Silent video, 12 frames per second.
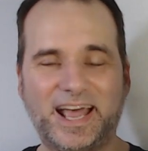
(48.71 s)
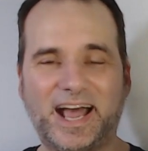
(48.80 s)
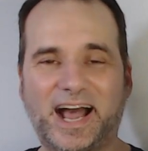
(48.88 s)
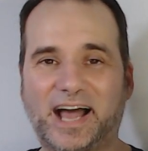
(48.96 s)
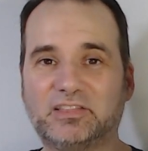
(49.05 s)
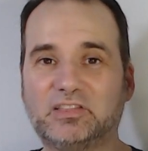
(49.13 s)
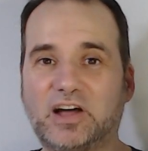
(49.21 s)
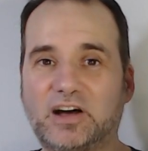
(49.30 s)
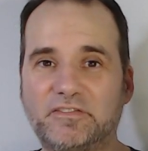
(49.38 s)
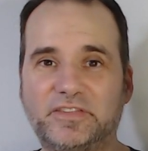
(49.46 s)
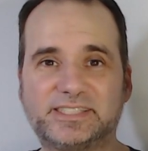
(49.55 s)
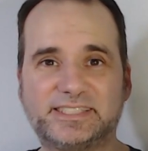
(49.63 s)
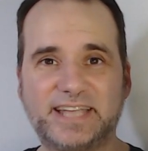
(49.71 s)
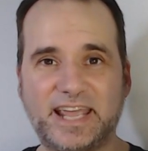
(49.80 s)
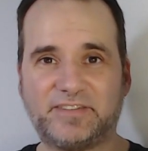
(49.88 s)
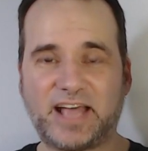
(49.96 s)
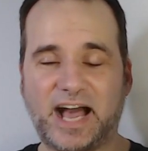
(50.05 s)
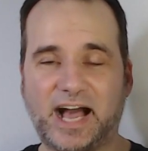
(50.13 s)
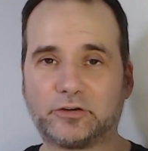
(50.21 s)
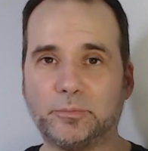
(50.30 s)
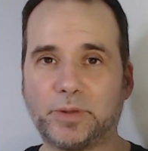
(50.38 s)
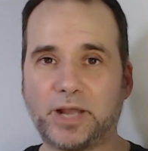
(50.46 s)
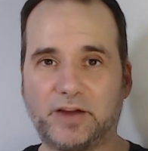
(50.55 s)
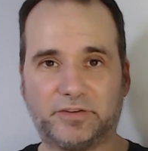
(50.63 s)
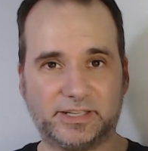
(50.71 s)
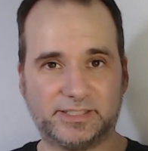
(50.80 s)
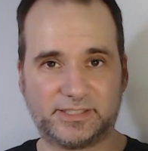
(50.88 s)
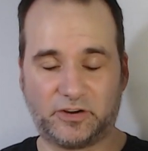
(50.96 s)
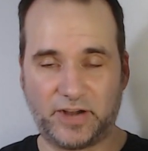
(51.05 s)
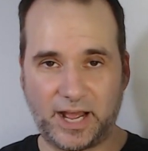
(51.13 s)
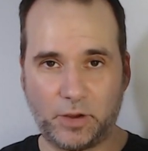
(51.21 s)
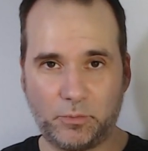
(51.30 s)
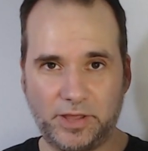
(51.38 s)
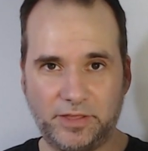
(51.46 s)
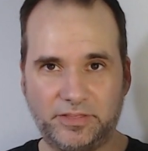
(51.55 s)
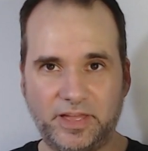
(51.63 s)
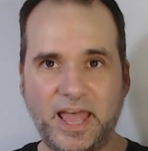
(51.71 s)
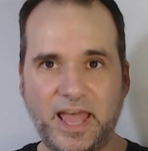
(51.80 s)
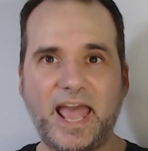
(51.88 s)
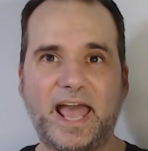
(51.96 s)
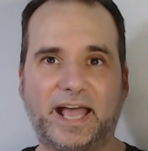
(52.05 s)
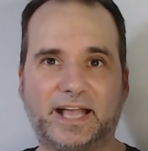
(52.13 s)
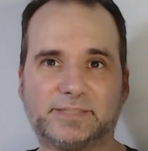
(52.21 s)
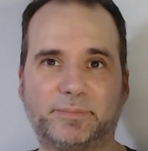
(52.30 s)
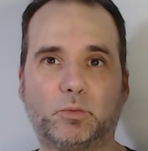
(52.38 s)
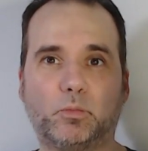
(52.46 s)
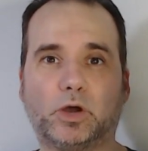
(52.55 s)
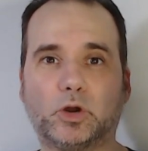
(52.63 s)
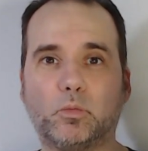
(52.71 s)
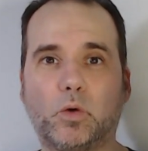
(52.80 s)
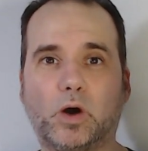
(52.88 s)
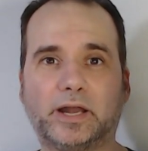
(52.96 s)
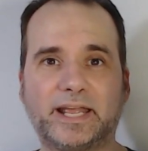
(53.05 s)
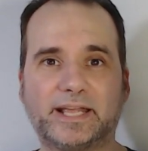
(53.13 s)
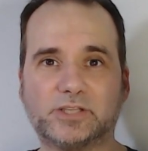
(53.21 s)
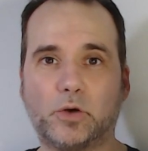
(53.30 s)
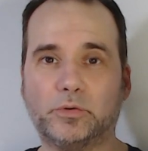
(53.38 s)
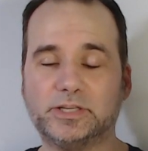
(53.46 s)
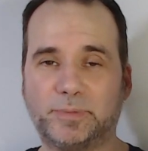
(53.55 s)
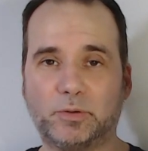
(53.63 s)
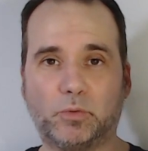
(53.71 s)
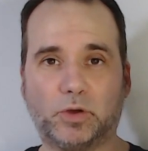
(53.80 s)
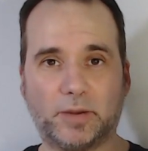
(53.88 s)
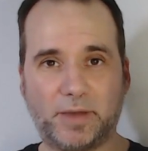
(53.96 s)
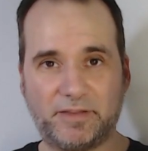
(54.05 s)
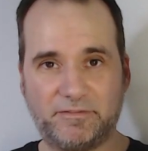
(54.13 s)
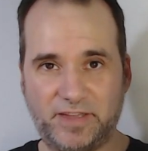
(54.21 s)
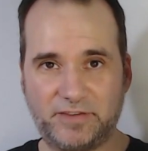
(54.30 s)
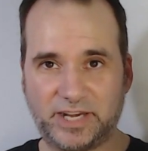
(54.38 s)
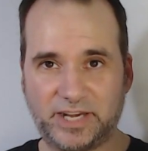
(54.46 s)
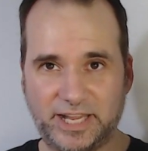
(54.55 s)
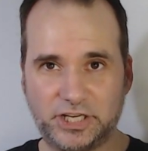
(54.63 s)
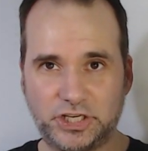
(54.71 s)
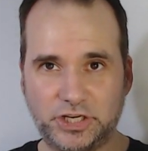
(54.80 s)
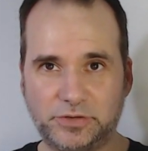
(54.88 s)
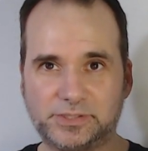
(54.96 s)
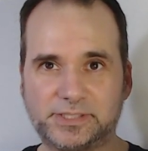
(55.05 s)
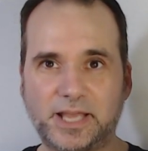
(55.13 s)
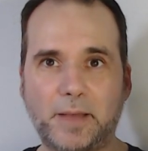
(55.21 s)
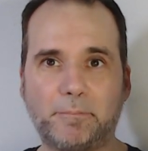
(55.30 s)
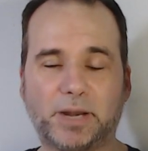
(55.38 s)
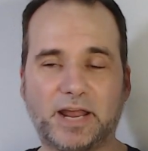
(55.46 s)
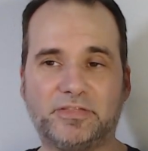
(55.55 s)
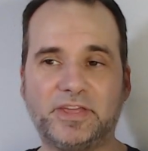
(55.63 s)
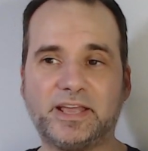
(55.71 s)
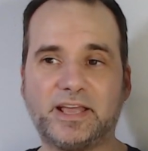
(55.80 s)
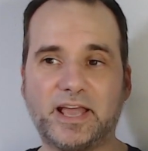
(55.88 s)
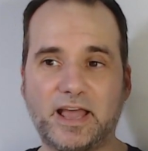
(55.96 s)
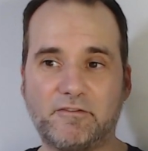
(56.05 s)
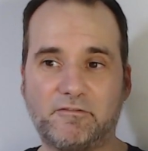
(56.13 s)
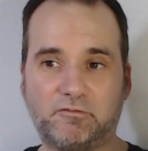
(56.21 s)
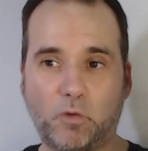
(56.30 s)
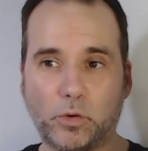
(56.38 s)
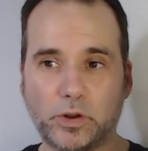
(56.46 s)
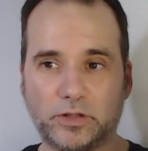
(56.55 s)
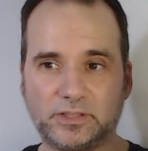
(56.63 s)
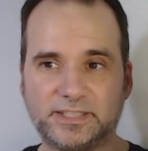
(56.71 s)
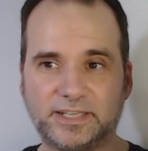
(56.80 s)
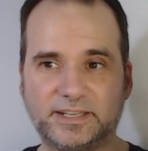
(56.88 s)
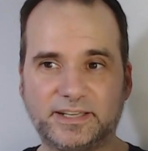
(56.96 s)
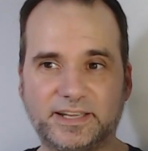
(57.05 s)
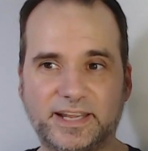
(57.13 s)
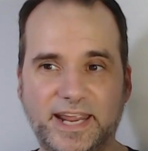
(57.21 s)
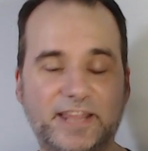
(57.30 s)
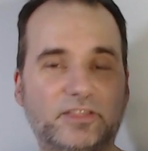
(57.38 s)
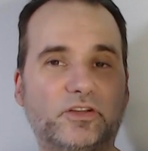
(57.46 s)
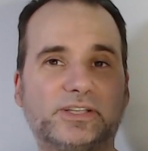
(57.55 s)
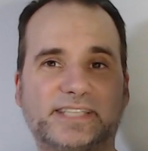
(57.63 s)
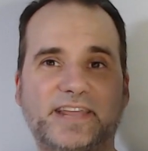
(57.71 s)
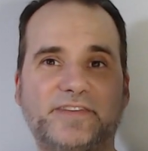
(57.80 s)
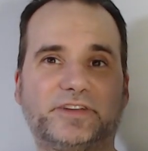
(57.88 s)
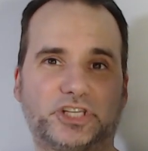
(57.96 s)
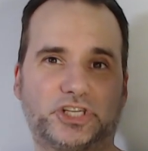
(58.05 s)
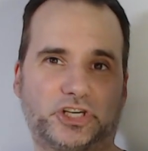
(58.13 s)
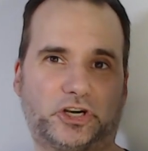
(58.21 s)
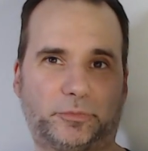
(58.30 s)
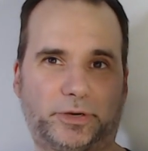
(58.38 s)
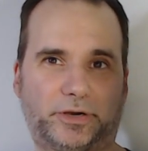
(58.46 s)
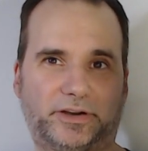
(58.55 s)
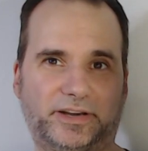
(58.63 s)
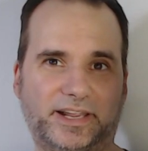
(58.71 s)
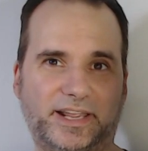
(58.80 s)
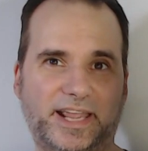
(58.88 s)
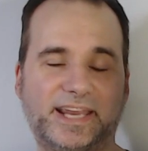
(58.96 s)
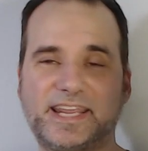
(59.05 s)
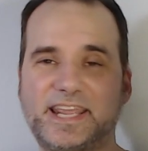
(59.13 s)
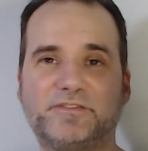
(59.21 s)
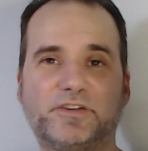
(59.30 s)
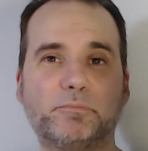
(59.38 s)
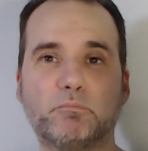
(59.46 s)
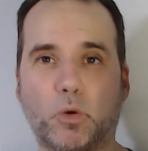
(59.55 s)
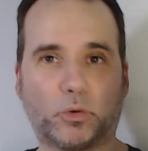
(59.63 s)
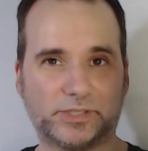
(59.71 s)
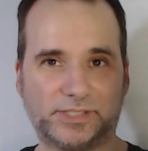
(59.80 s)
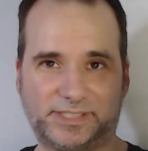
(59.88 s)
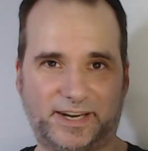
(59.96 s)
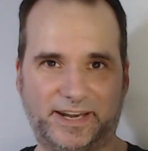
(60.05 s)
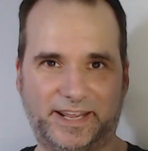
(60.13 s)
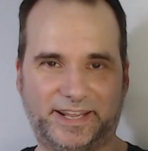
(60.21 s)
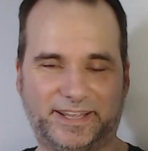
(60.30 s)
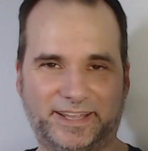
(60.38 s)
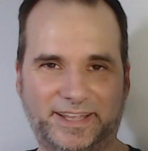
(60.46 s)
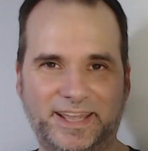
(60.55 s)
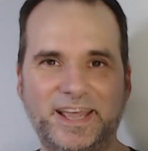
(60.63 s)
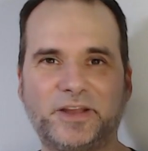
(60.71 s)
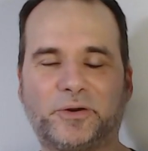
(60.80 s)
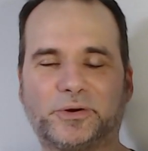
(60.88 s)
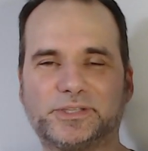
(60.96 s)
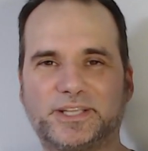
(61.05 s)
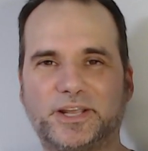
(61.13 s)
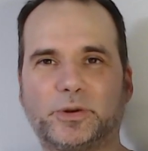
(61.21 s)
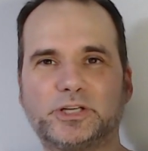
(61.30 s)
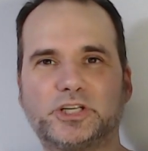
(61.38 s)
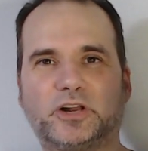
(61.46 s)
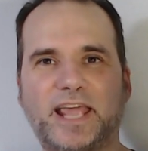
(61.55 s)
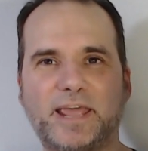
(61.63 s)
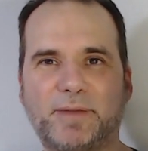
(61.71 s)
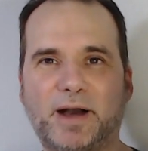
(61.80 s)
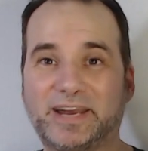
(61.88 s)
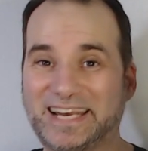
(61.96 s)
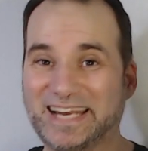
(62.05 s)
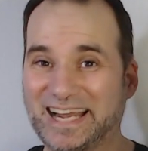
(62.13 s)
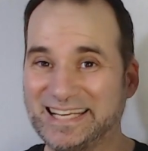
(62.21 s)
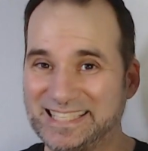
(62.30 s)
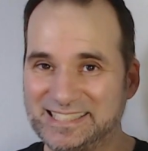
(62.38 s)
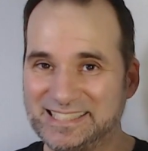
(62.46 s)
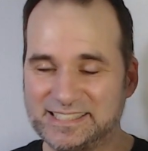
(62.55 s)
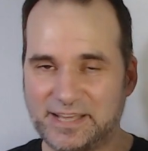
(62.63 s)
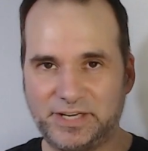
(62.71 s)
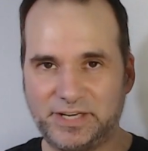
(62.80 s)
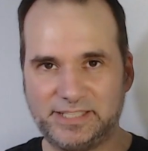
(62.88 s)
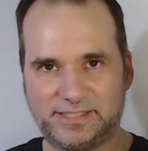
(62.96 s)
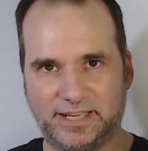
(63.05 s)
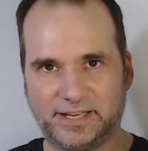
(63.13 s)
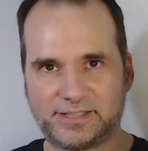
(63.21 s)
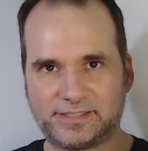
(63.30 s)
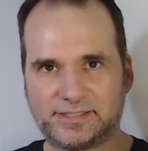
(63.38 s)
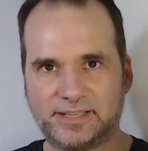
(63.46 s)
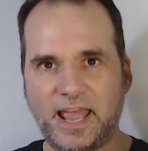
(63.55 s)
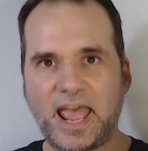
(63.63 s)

I love this Dave Cockrum cover to start out with. X-Men 101 has always been one of my favorite issues, but I think foiled it looks even sharper and even more stunning. Of course, the original came out in 1976,